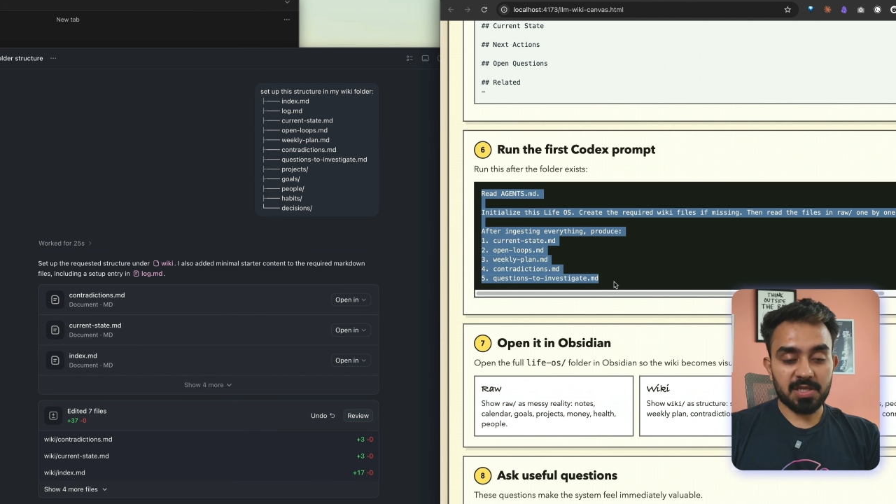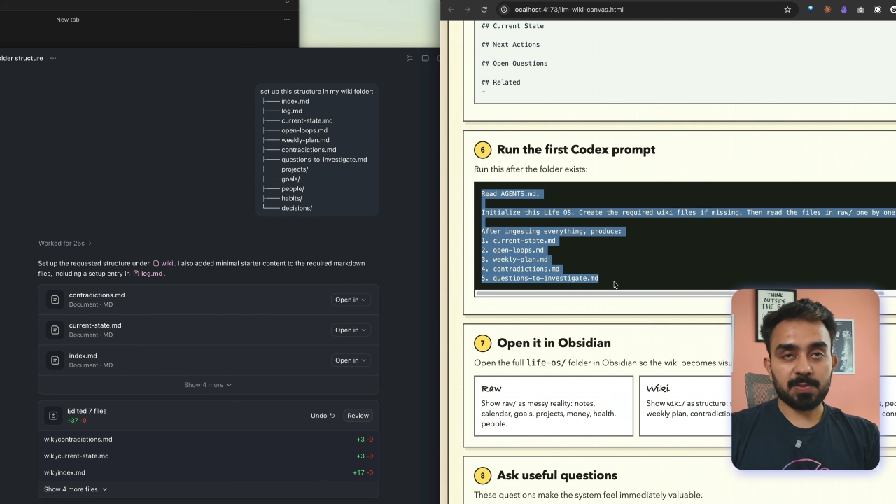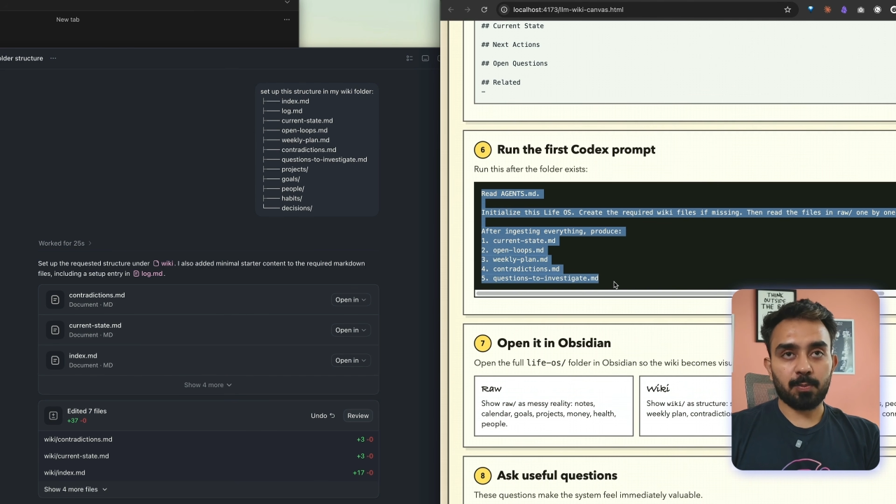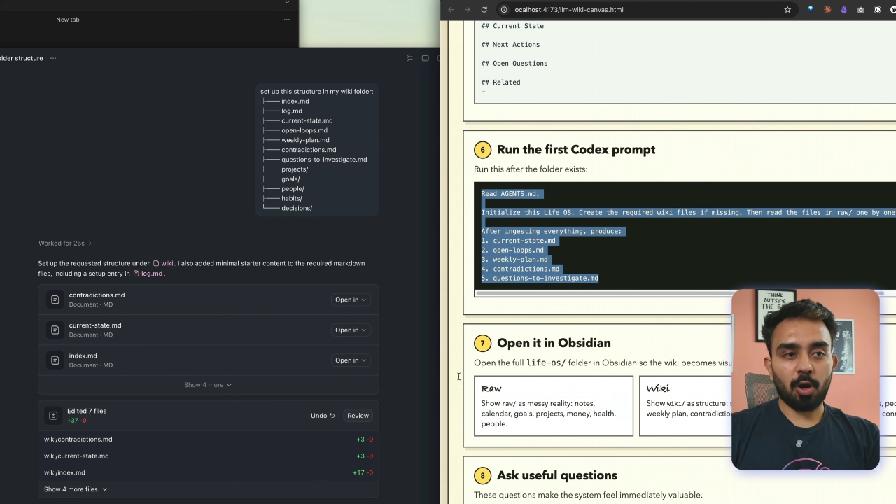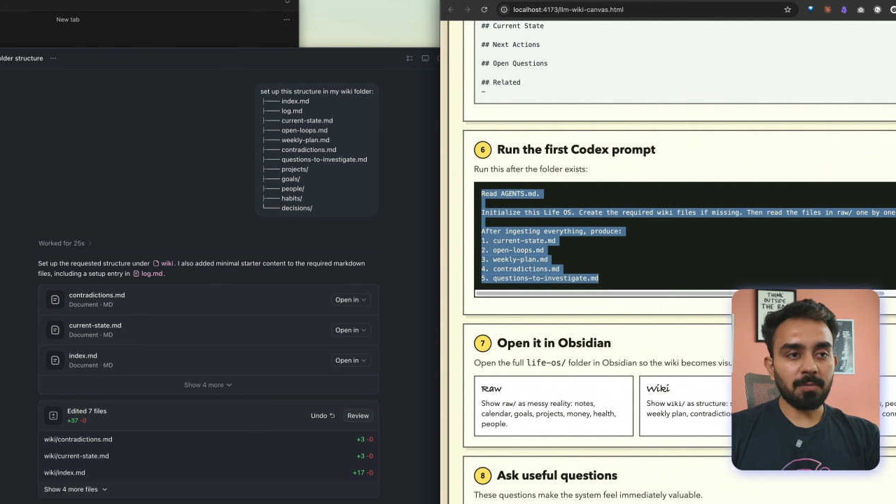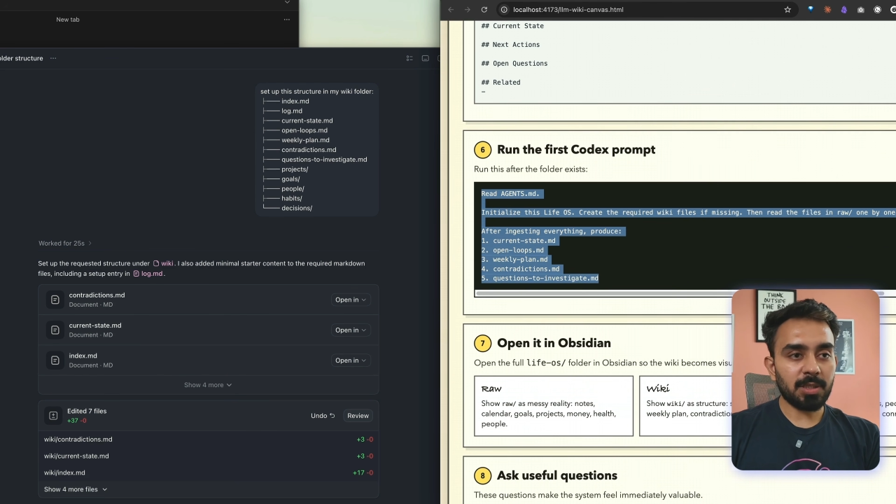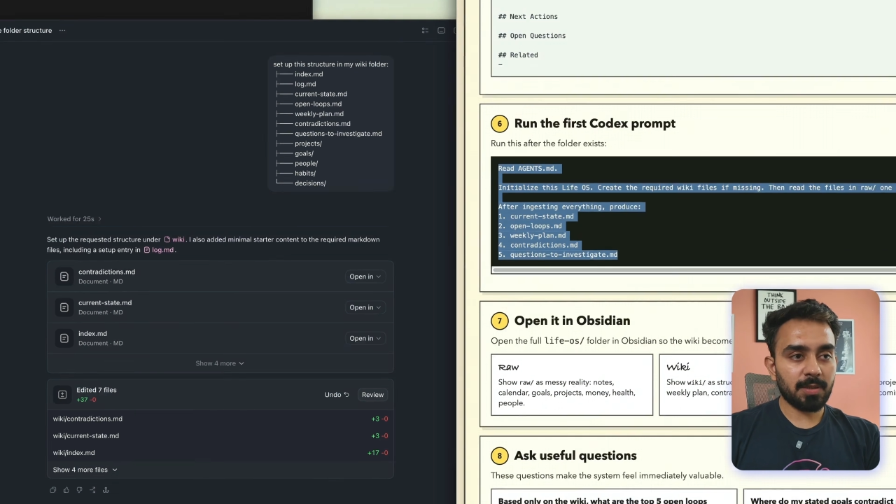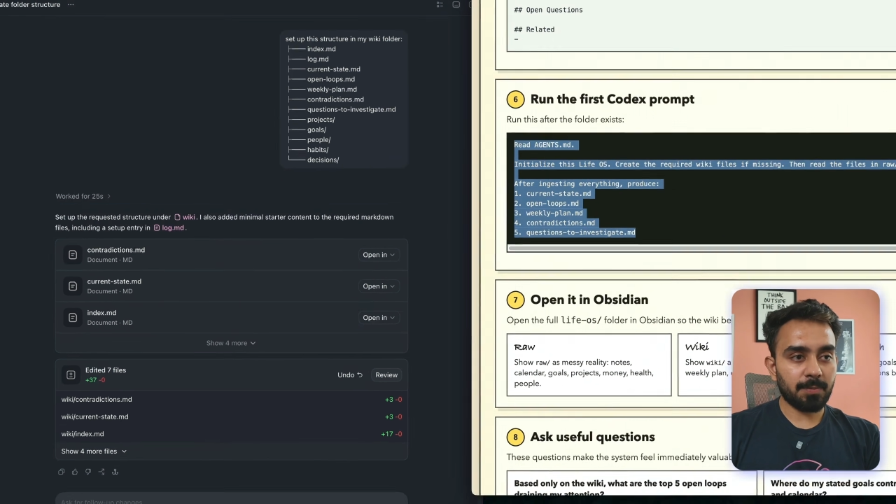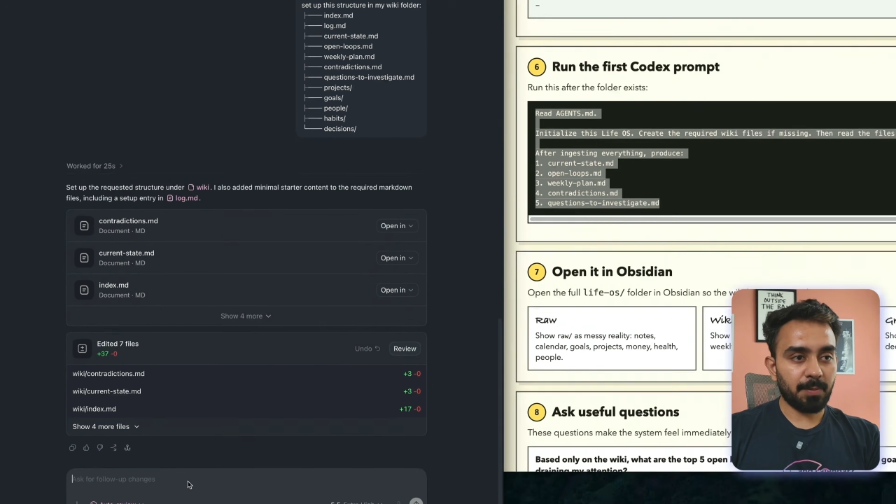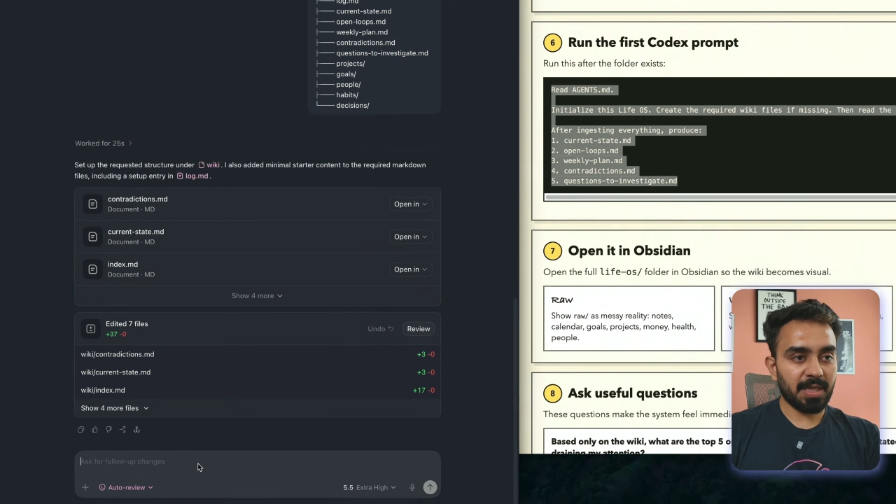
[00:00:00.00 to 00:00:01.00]
this prompt,
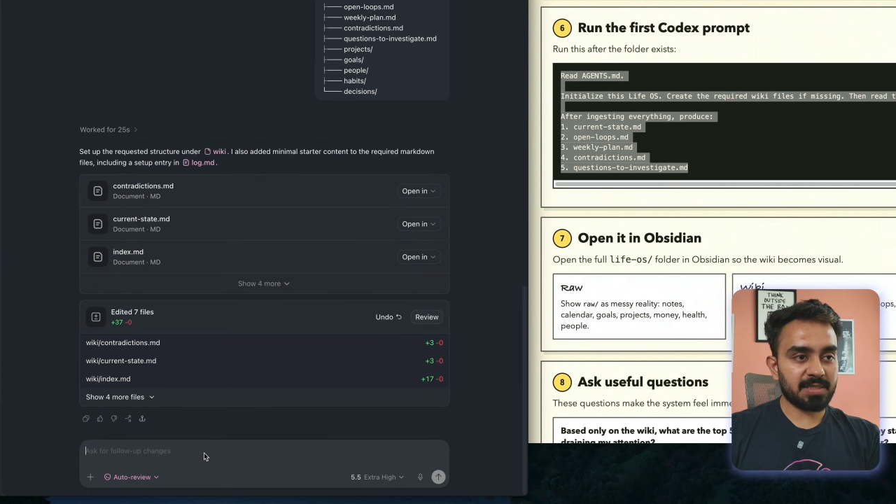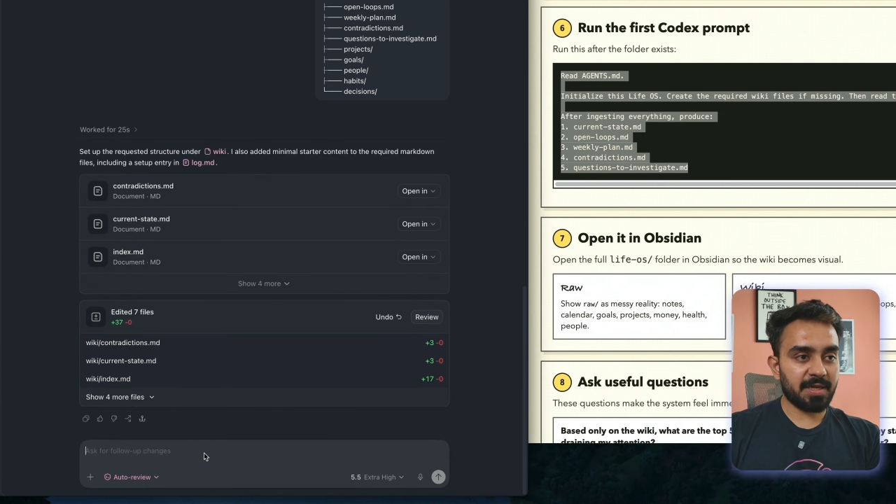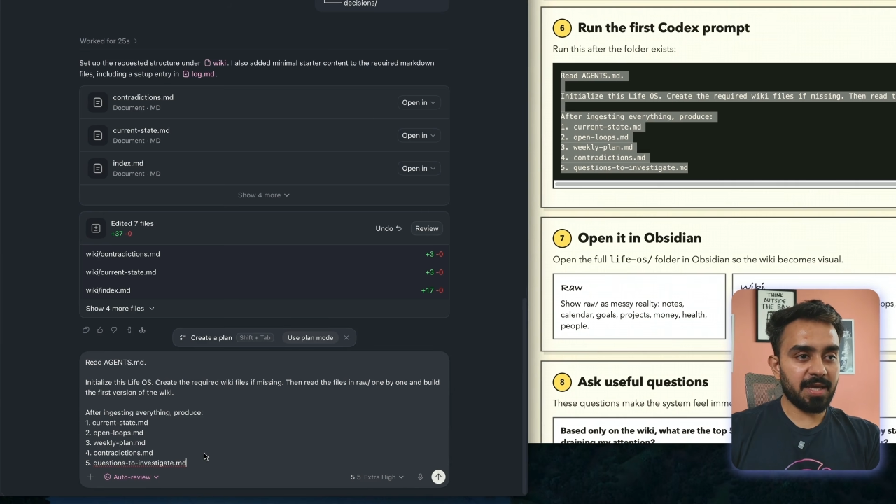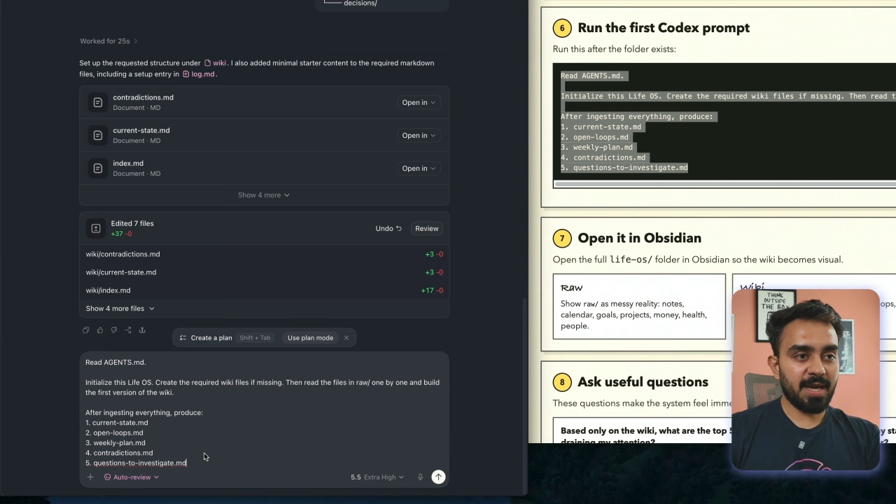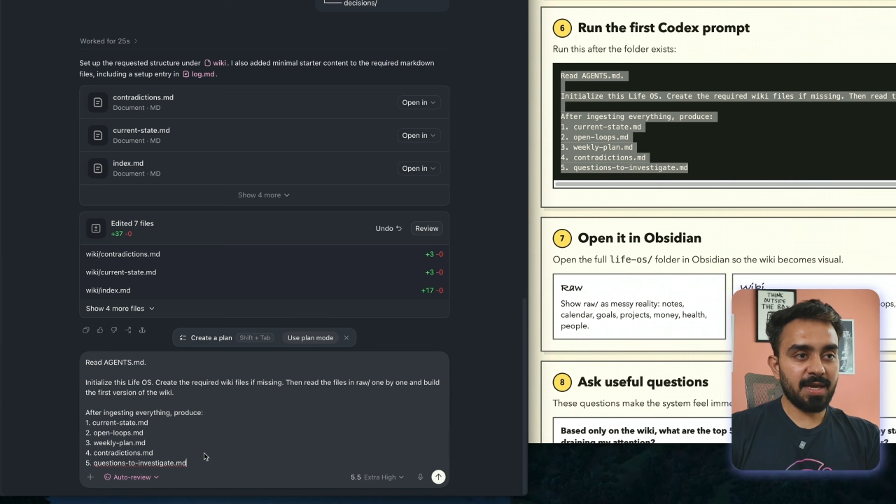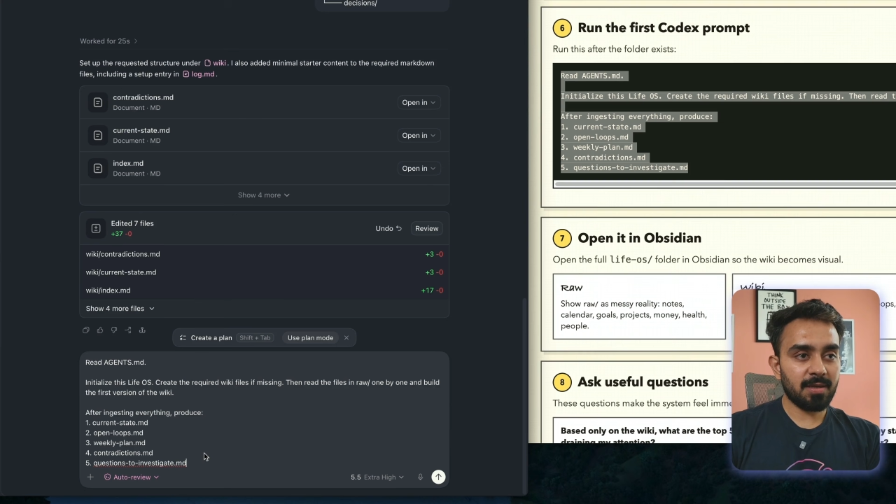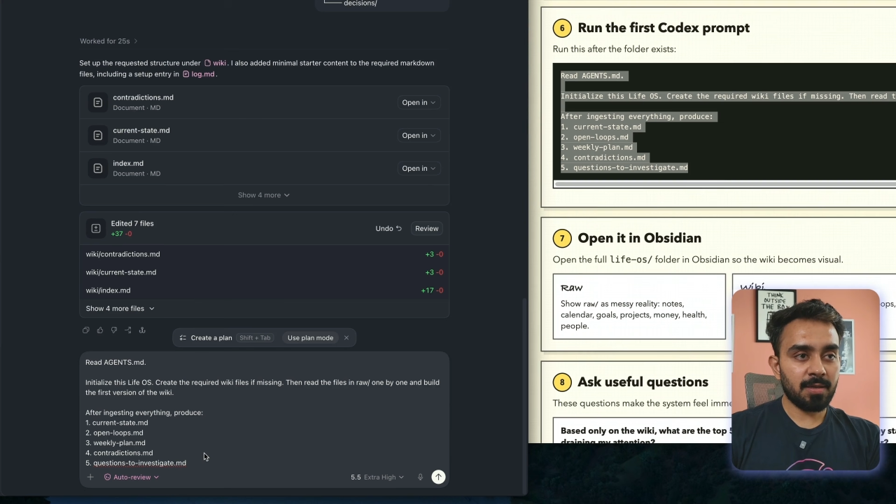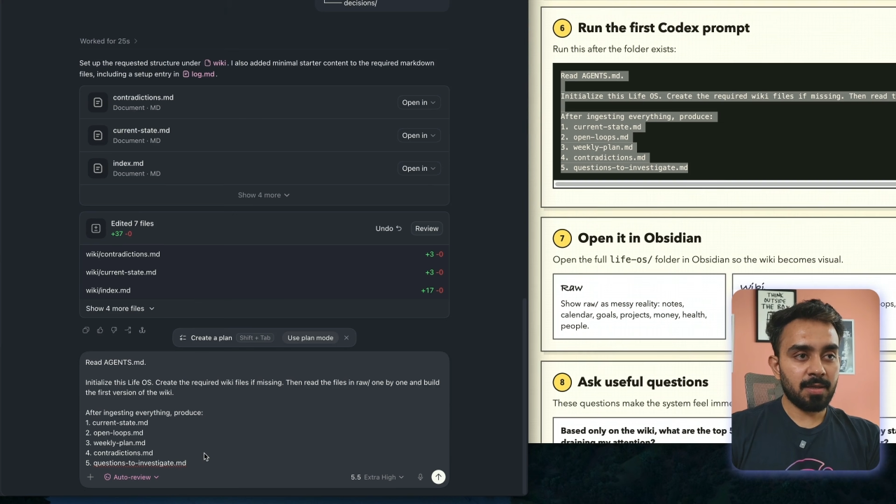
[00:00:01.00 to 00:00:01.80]
paste it here.